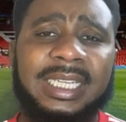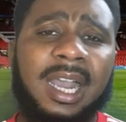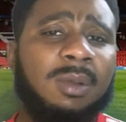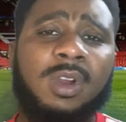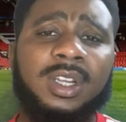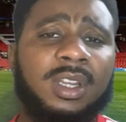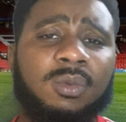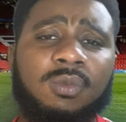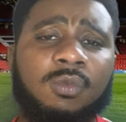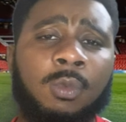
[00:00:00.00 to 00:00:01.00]
I'm
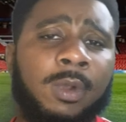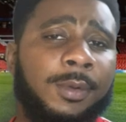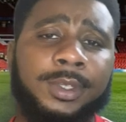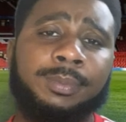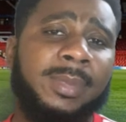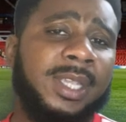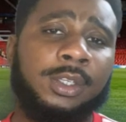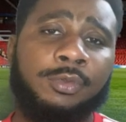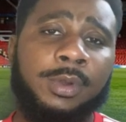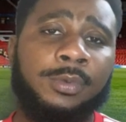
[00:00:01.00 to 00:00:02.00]
wondering where was
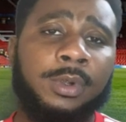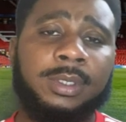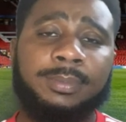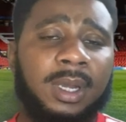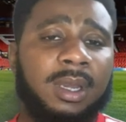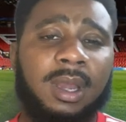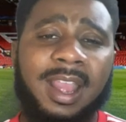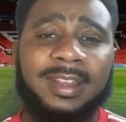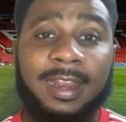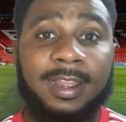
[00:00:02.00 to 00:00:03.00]
Mason Greenwood. But
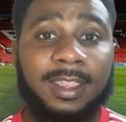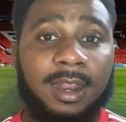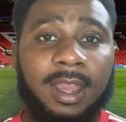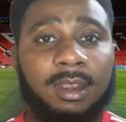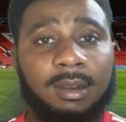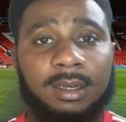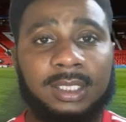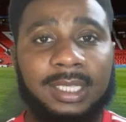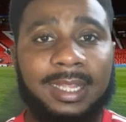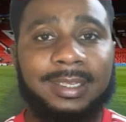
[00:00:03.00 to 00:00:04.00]
then again, I can
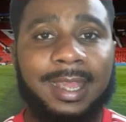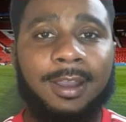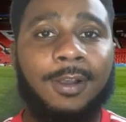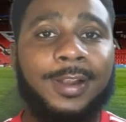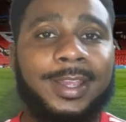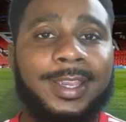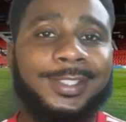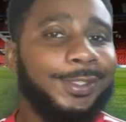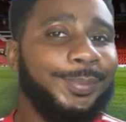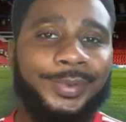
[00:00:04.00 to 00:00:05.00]
understand that Oli is
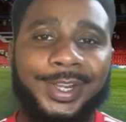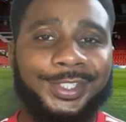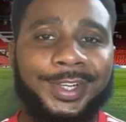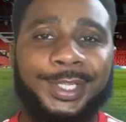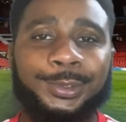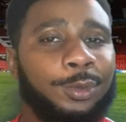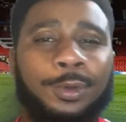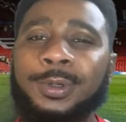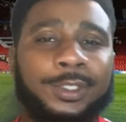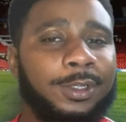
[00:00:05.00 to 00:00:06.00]
under pressure and he's
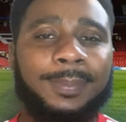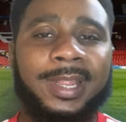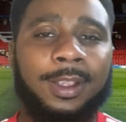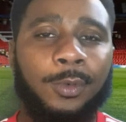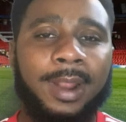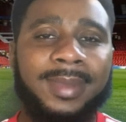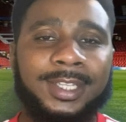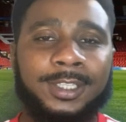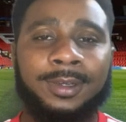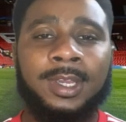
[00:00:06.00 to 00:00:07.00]
always going to play Juan
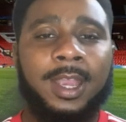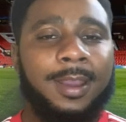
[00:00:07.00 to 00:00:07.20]
Mata.